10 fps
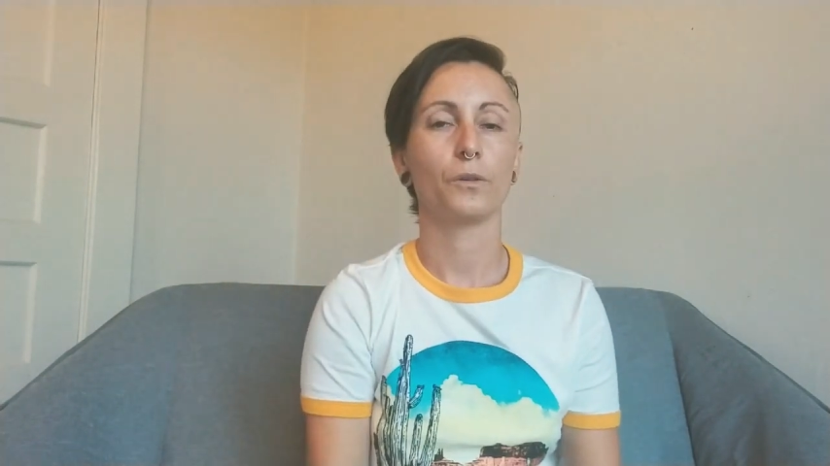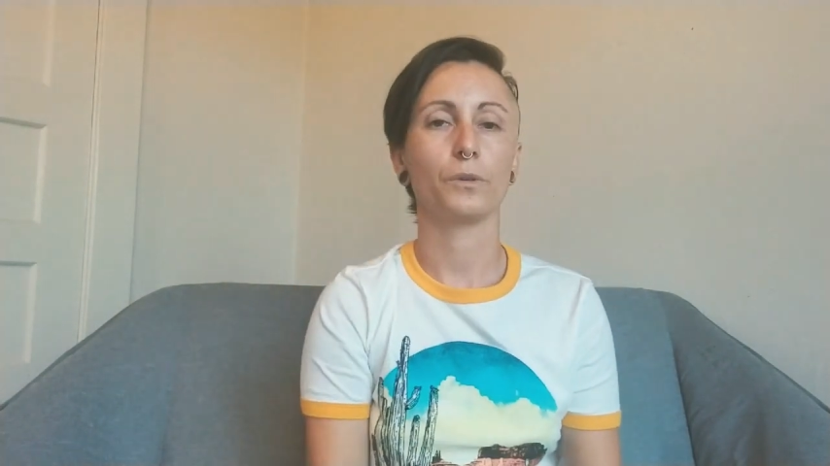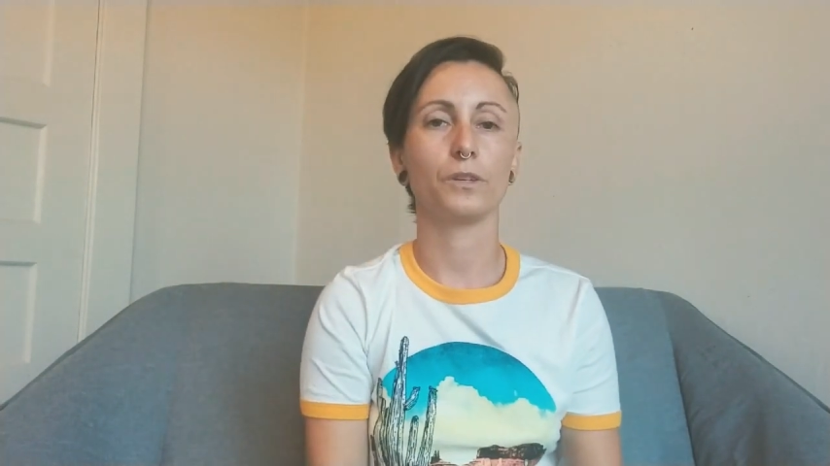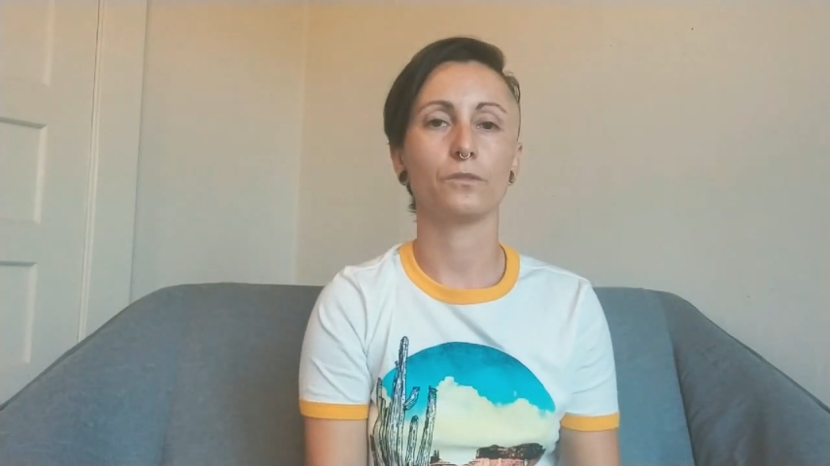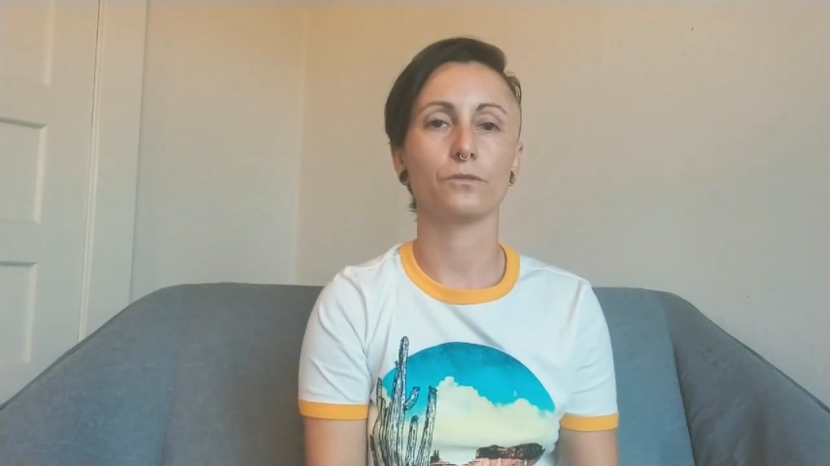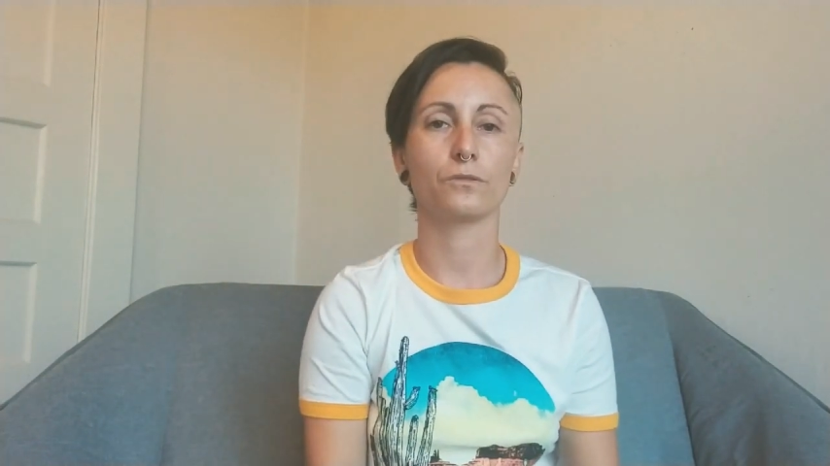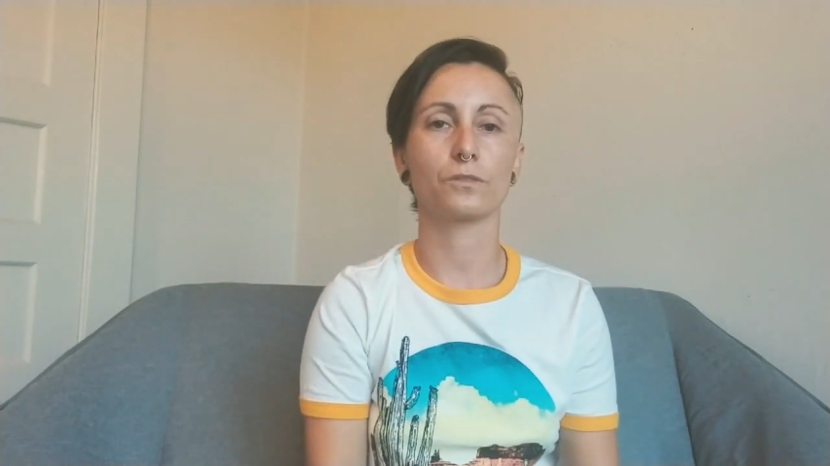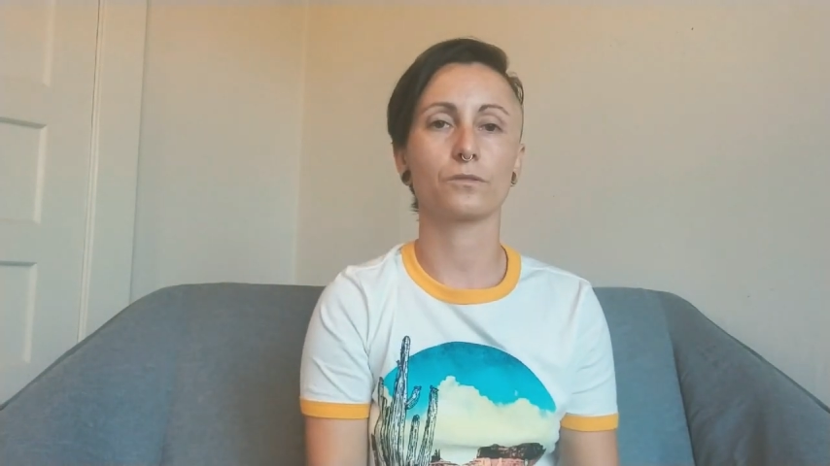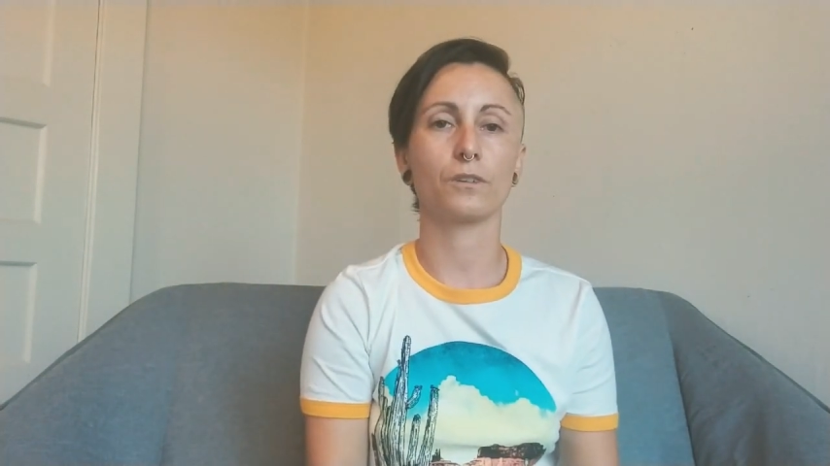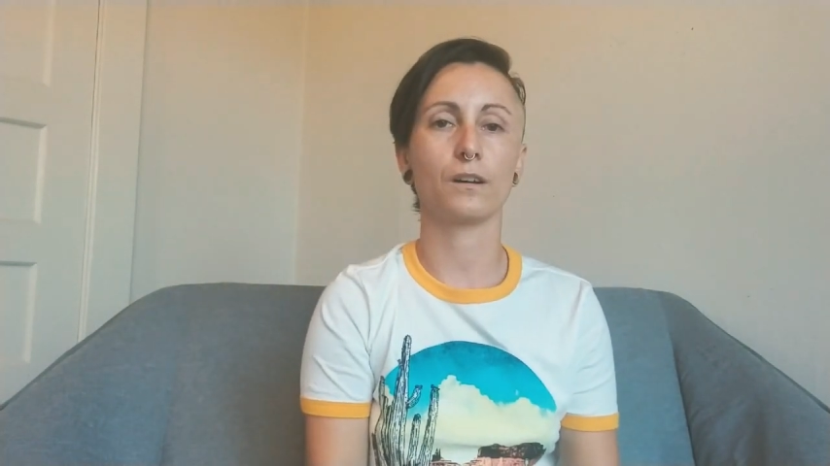we
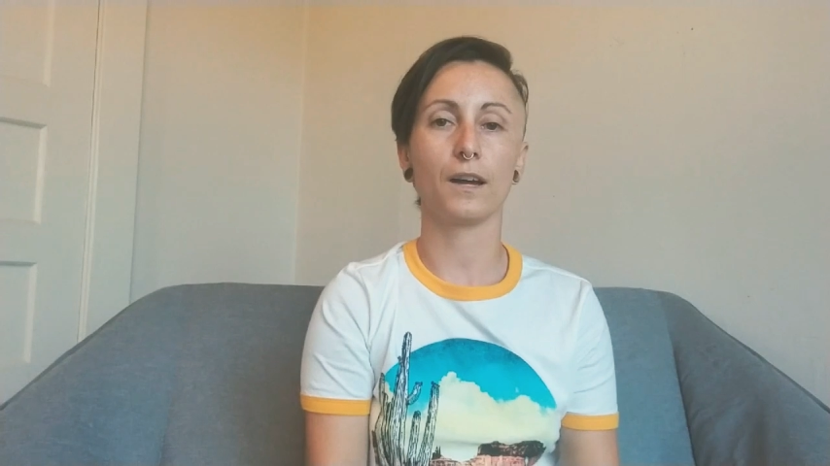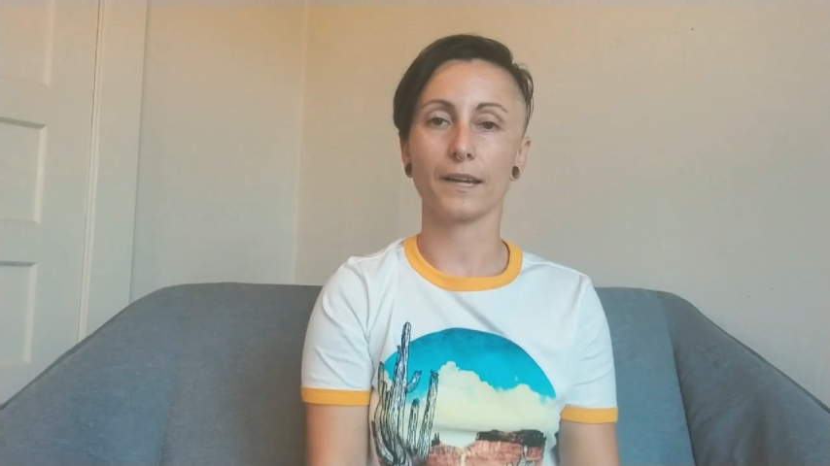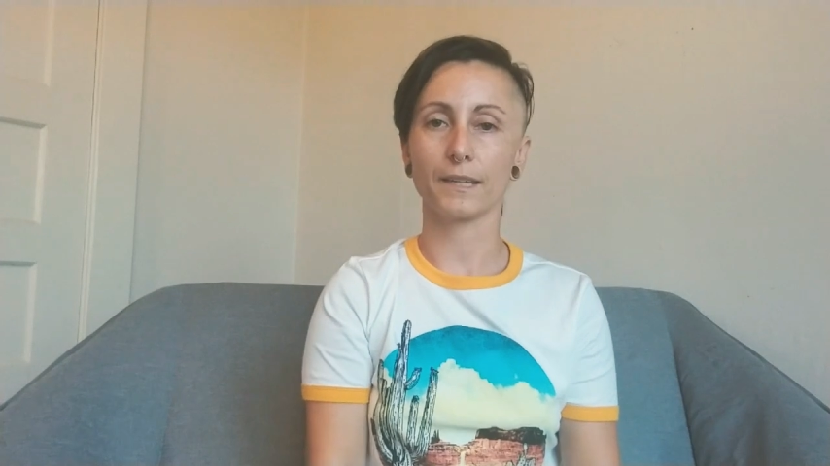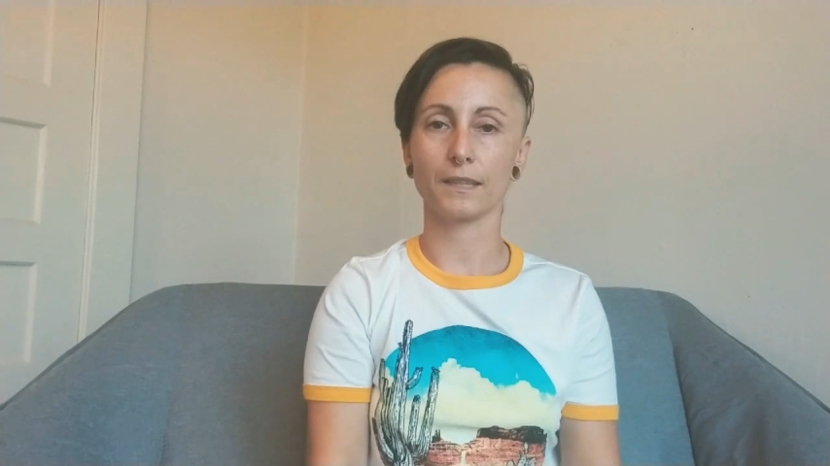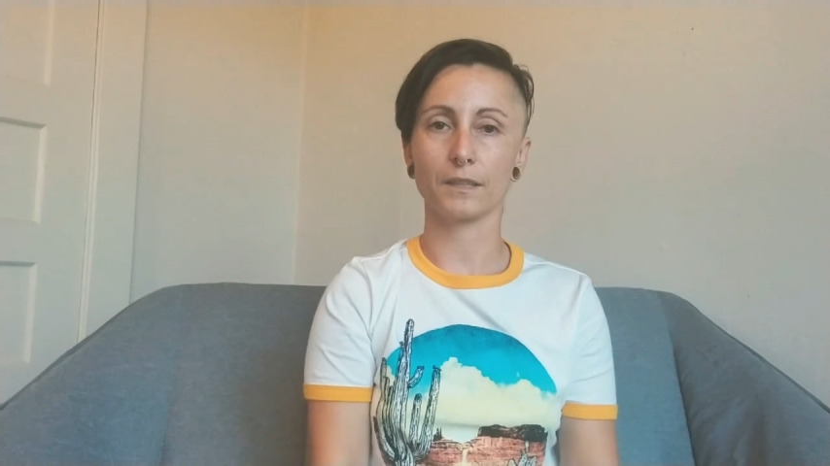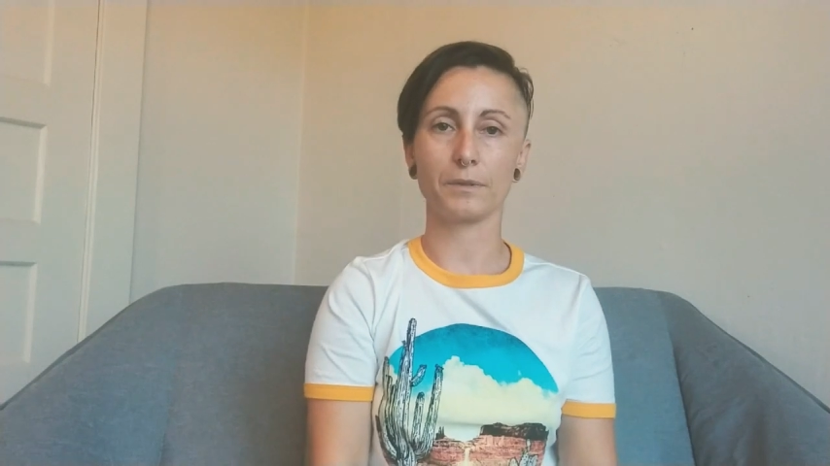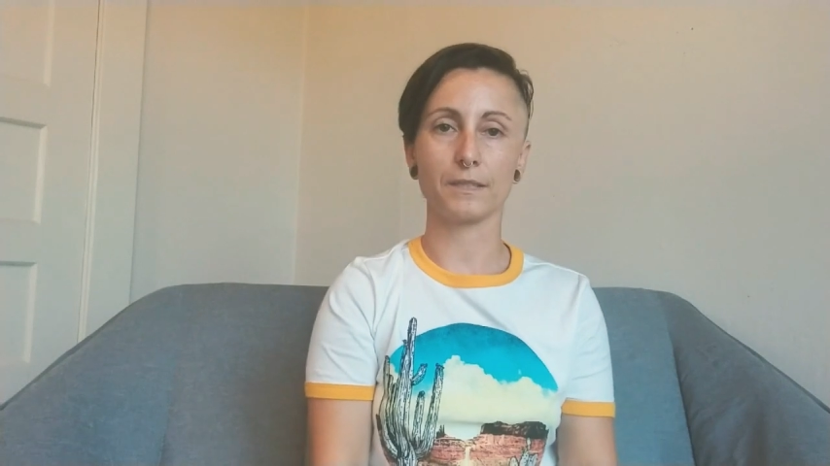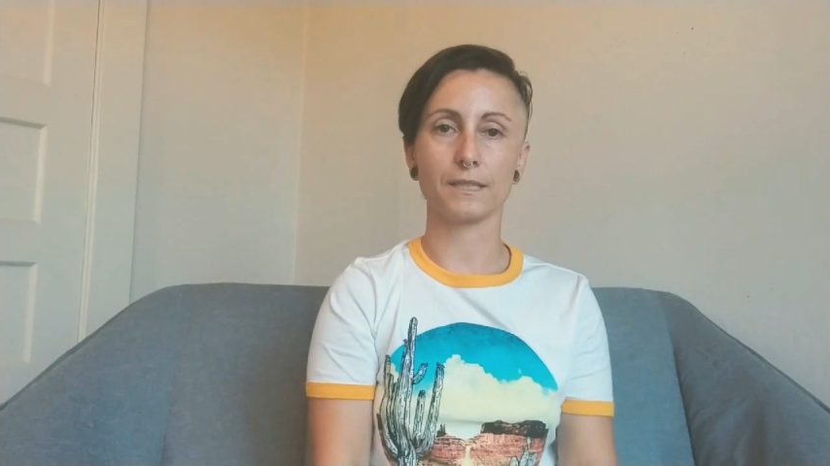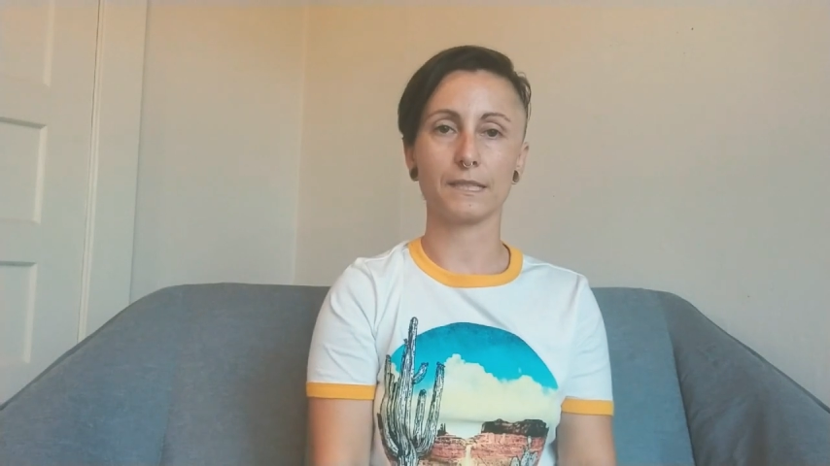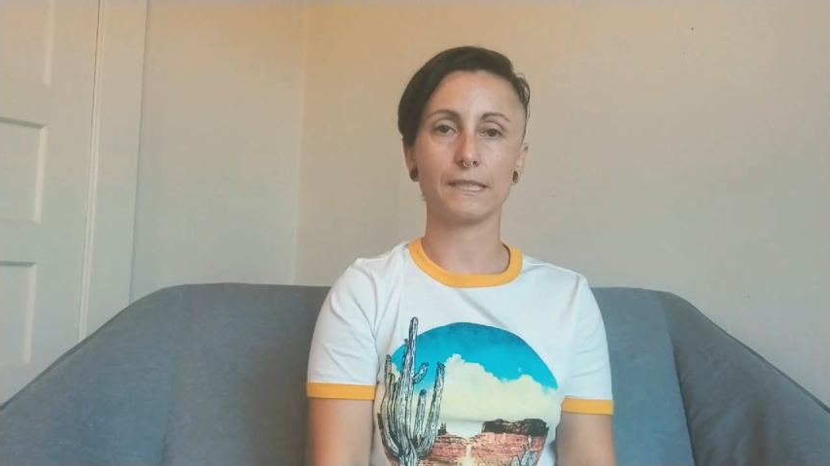used while hiking the
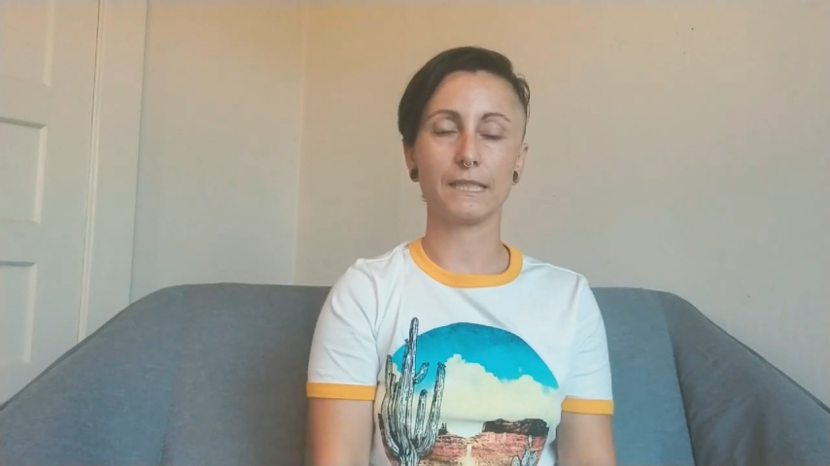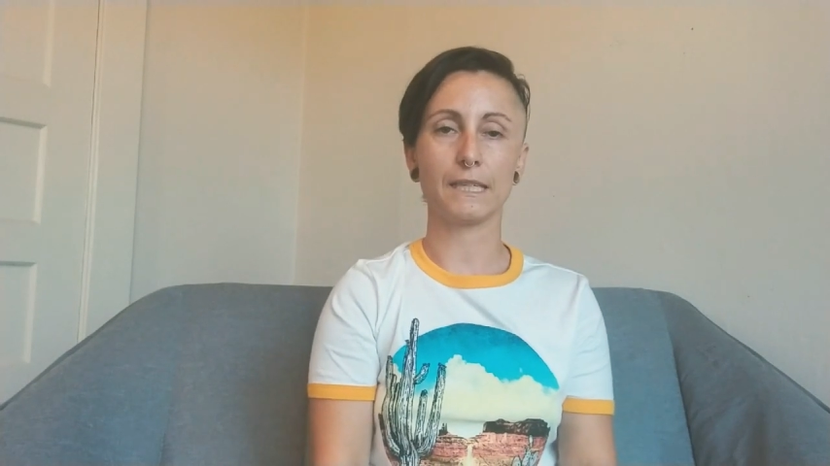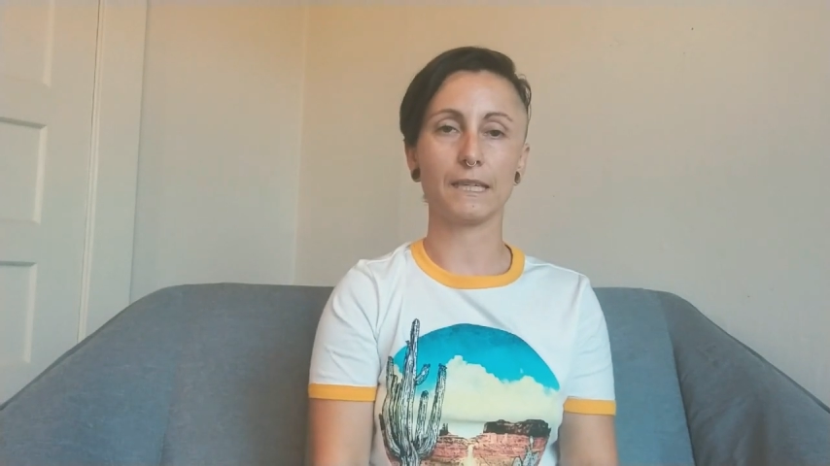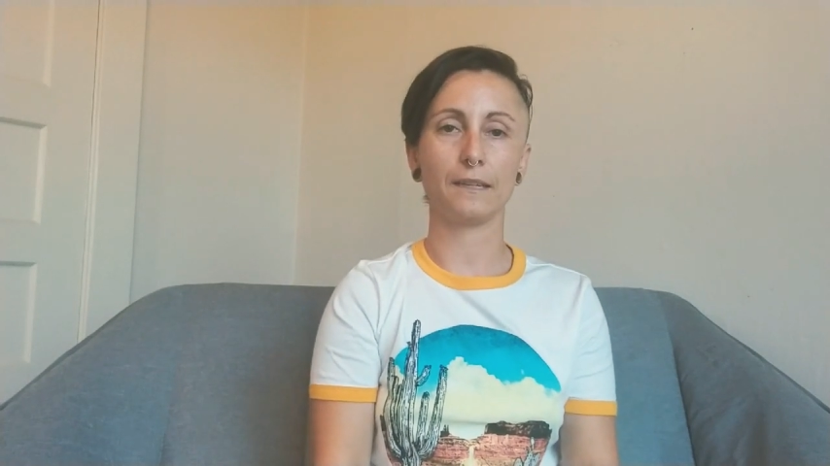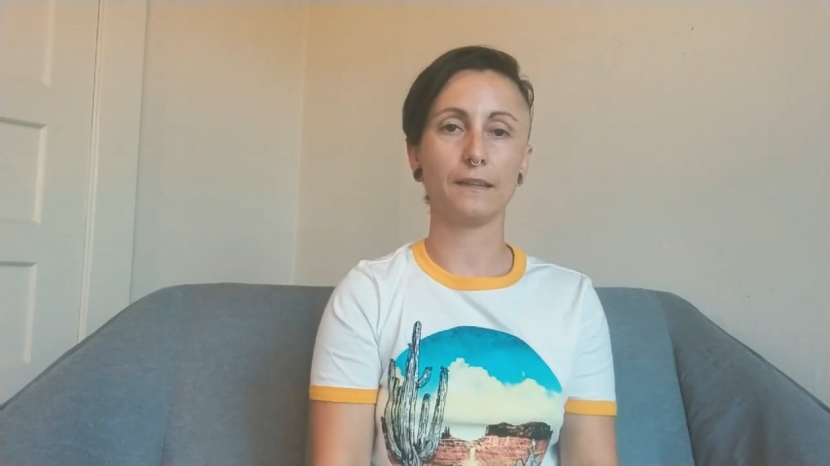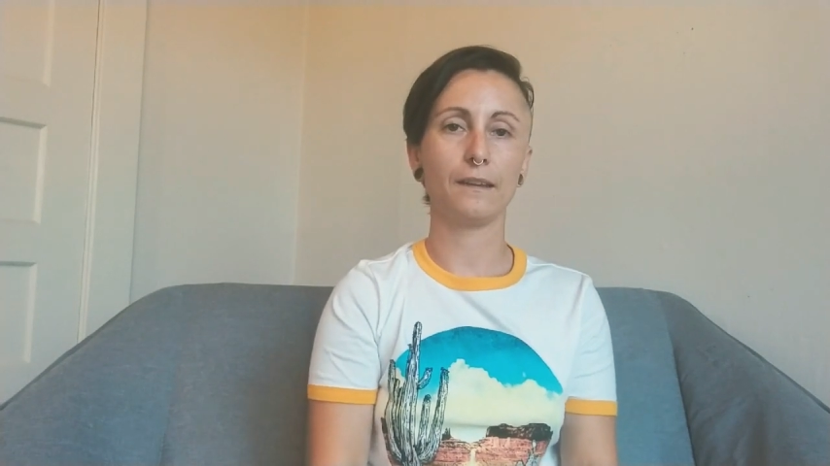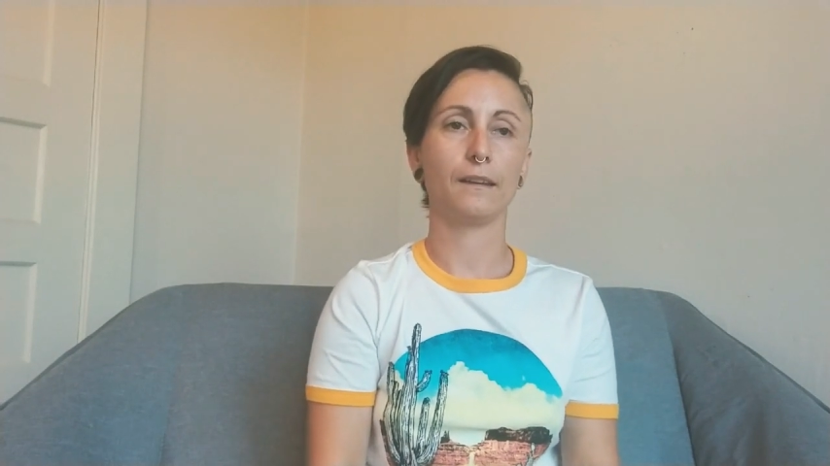PCT.